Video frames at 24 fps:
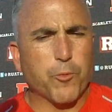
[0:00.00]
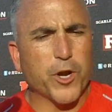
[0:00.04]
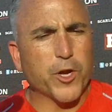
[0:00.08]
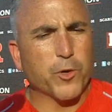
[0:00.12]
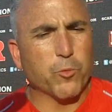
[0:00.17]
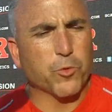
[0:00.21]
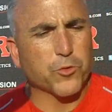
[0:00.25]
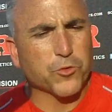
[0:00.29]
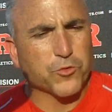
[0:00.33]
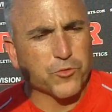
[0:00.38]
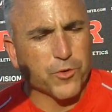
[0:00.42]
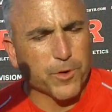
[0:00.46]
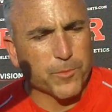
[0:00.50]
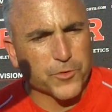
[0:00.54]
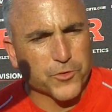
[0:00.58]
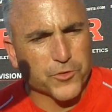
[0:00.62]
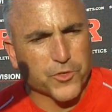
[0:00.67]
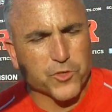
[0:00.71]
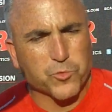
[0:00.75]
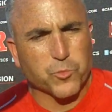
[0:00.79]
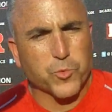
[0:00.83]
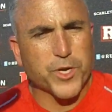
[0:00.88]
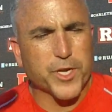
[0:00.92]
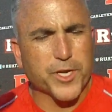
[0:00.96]
Yeah, Brandon won't
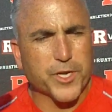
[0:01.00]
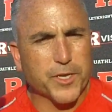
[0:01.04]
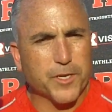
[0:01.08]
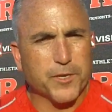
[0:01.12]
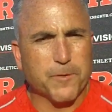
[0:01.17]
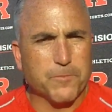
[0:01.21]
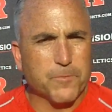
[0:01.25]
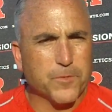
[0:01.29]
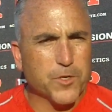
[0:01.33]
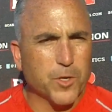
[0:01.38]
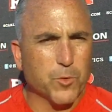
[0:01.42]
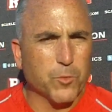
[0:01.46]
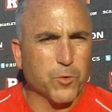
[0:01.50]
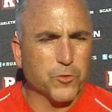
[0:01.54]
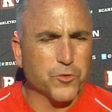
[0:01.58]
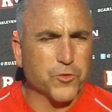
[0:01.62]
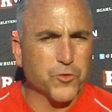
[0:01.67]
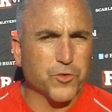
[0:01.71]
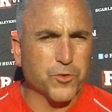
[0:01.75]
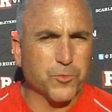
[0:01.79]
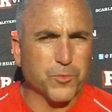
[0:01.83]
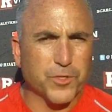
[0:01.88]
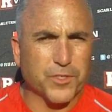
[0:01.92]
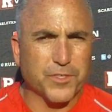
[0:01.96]
scrimmage this week. You know,
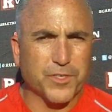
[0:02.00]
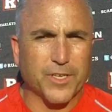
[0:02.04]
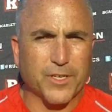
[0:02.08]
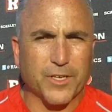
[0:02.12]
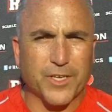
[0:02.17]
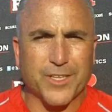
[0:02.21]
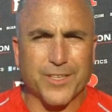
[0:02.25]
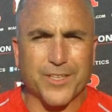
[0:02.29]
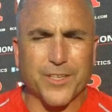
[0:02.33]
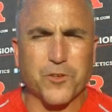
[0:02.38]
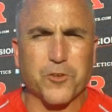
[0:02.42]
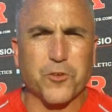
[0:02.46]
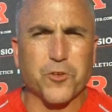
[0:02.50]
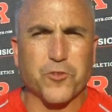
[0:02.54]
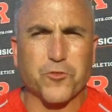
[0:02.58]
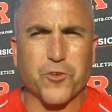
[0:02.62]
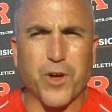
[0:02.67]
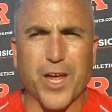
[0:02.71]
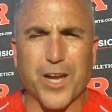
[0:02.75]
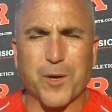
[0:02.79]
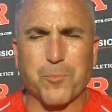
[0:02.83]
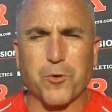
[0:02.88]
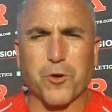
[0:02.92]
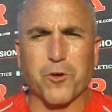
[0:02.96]
we'll continue to
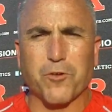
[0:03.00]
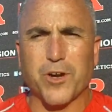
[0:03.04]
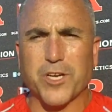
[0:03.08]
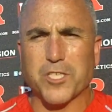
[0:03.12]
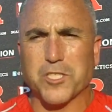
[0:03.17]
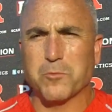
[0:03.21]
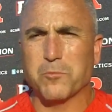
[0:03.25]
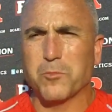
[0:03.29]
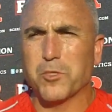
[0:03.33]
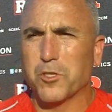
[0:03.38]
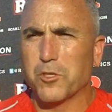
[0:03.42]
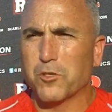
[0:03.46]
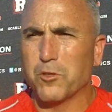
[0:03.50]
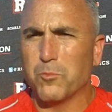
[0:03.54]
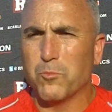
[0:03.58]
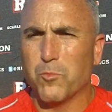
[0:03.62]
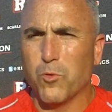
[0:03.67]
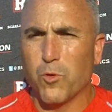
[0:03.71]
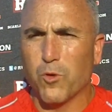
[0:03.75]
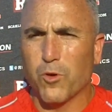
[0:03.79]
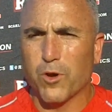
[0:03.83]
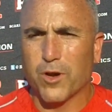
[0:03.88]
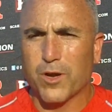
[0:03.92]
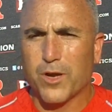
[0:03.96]
try to progress him a little
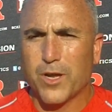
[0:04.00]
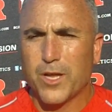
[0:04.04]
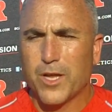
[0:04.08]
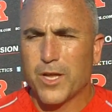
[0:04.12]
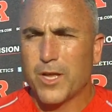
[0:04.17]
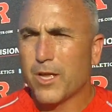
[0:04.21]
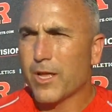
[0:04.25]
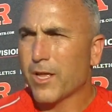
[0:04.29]
more.